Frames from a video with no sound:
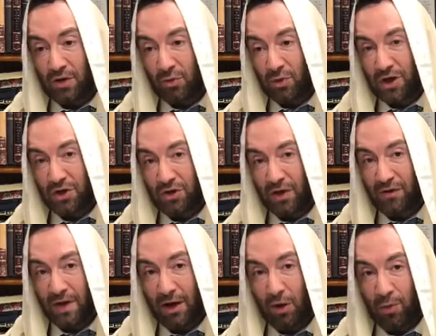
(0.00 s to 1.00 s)
to make sure
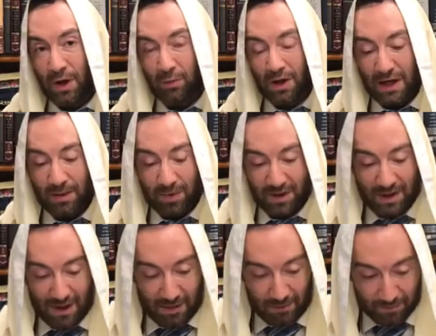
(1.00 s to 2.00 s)
if I hope I wake up on
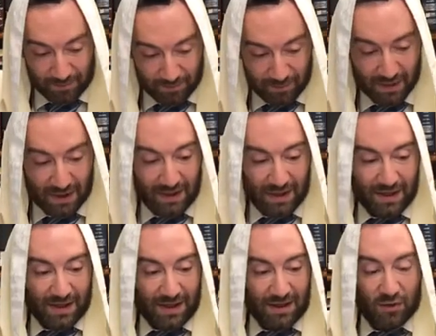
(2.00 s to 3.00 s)
time.
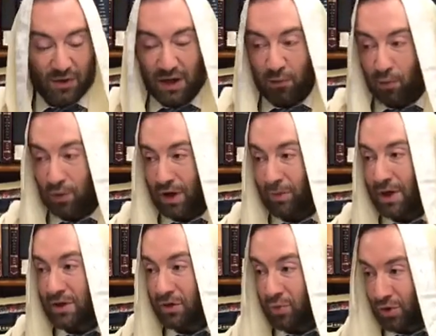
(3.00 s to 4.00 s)
Today we worry
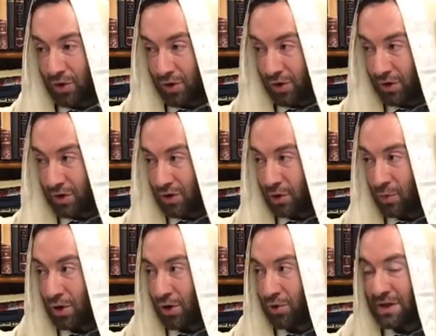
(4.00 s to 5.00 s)
about tomorrow.
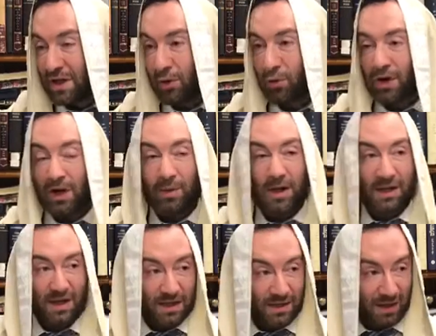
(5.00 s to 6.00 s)
Tomorrow we start worrying about
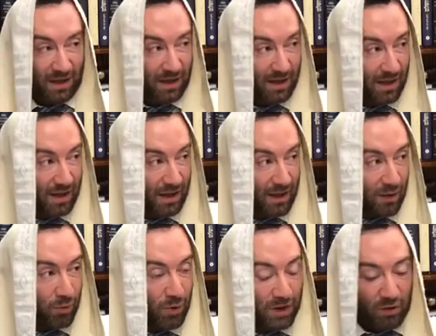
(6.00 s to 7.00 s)
next day.
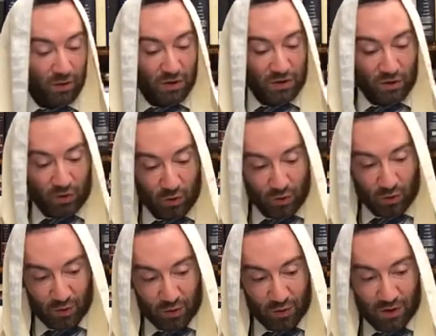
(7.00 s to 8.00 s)
When you're in
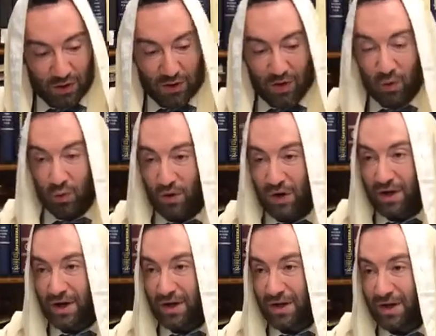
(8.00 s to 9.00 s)
school, you
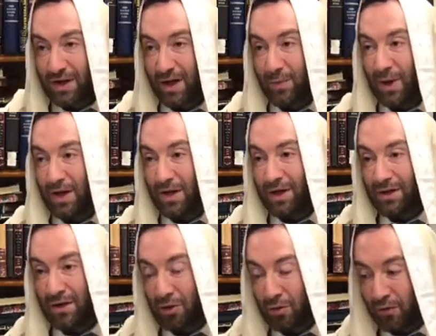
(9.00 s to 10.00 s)
worry about
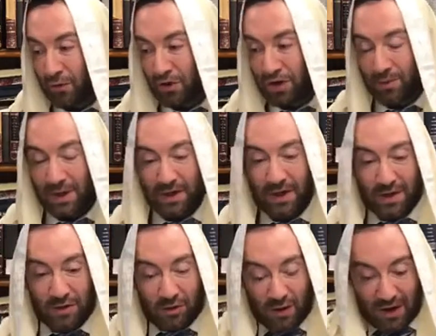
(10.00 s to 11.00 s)
you know future I'm gonna
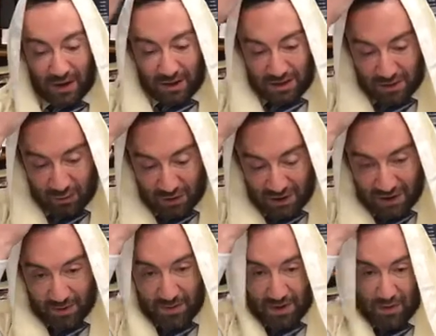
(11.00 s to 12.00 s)
get to college. What's
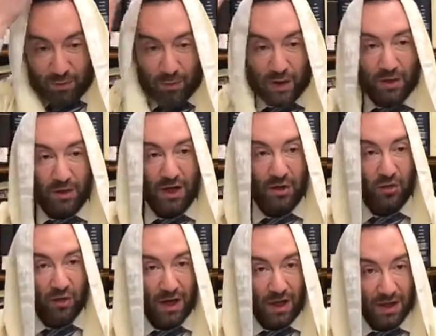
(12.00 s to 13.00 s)
gonna be? When you get
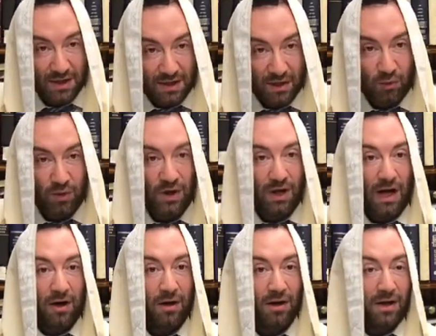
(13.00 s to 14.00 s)
into college, then you worry
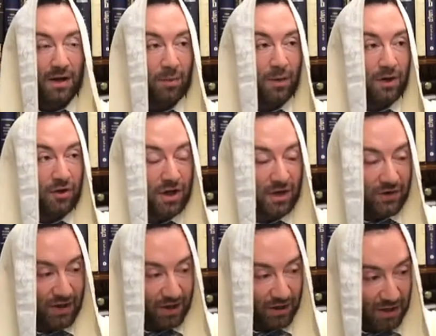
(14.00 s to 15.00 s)
how, about your
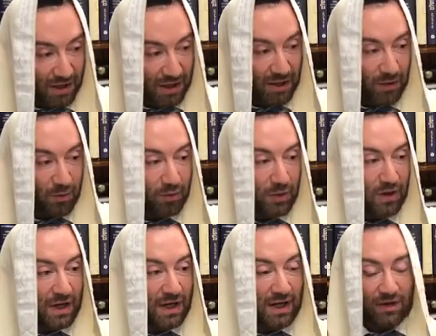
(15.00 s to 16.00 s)
career. When
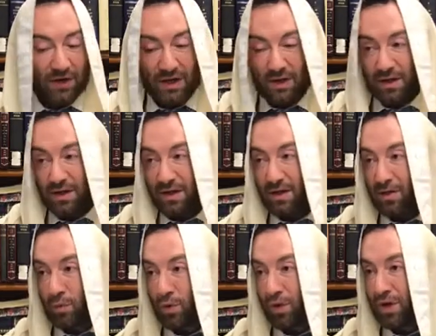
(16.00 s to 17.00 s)
you get career,
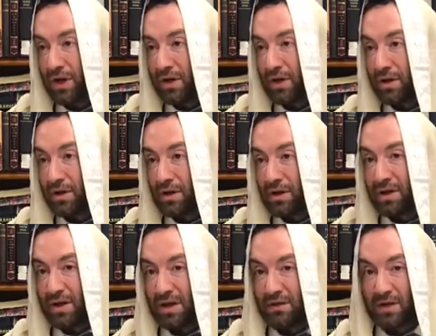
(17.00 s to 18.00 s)
the worry
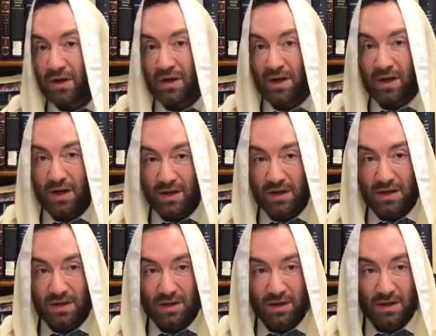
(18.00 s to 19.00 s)
never
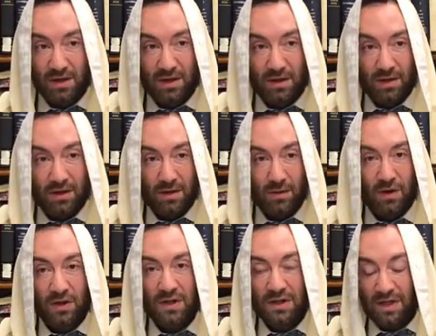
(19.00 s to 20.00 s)
ends
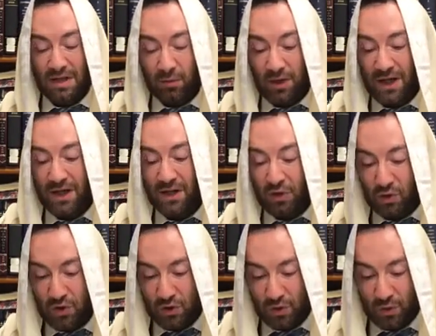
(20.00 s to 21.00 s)
because eh, we get
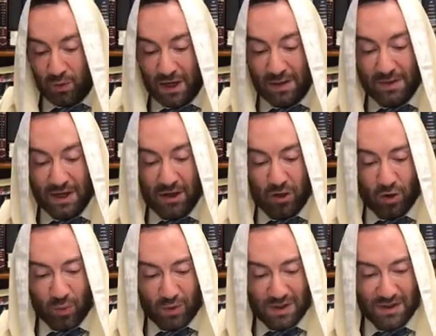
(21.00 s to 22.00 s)
used to it. We become like
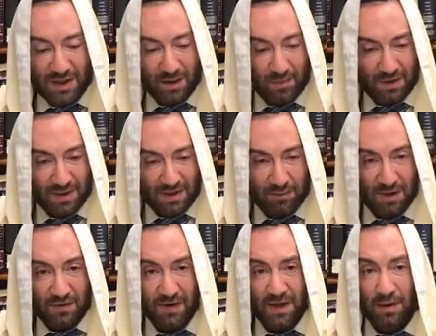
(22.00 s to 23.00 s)
robots, zombies. We
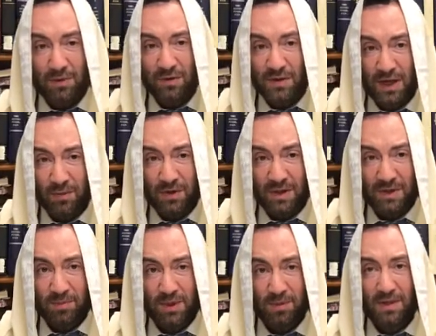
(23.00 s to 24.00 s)
live in times of
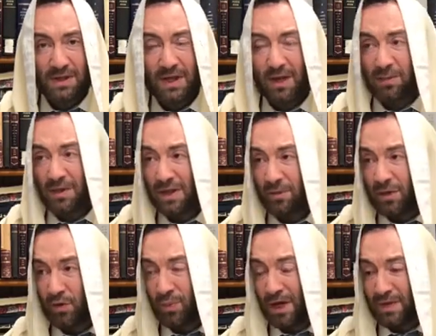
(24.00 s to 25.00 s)
zombies. People zombies.
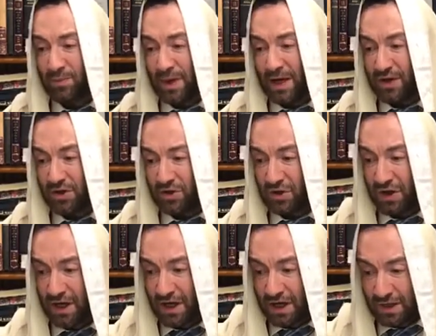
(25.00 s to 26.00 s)
Sometimes you pass by in the street,
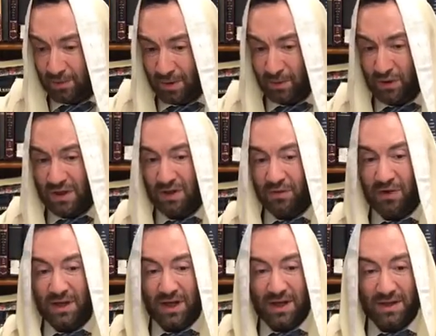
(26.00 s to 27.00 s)
People didn't
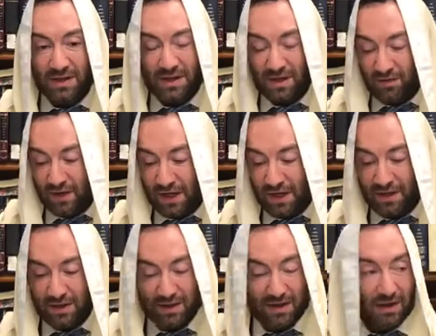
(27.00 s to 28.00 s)
realize, didn't
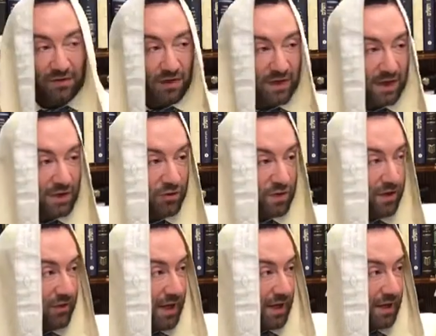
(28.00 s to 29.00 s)
recognize, didn't realize or
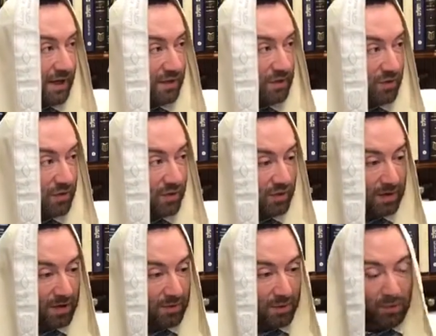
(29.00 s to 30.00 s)
didn't recognize you.
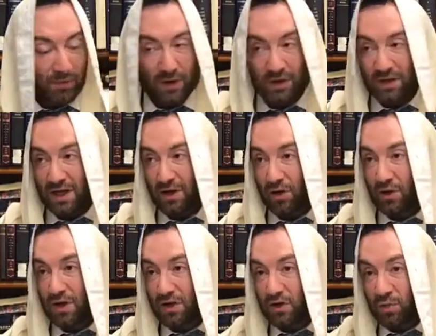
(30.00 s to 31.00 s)
People forget to say hello.
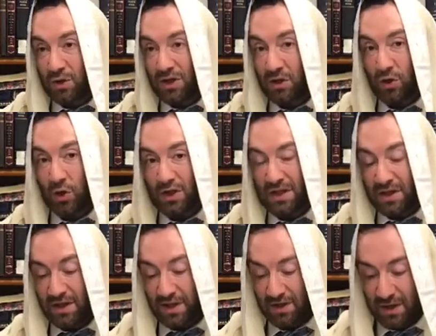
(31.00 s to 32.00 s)
There's so much loss
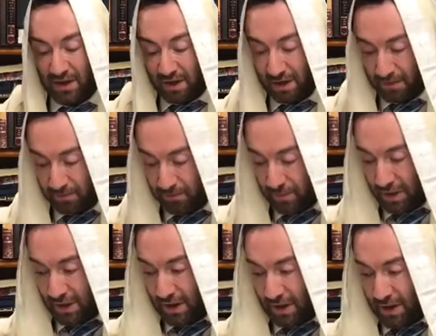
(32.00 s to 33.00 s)
in their thinking.
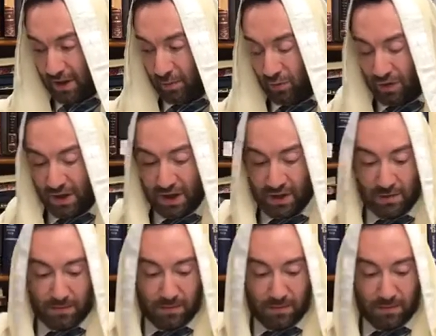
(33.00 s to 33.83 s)
Rabotai,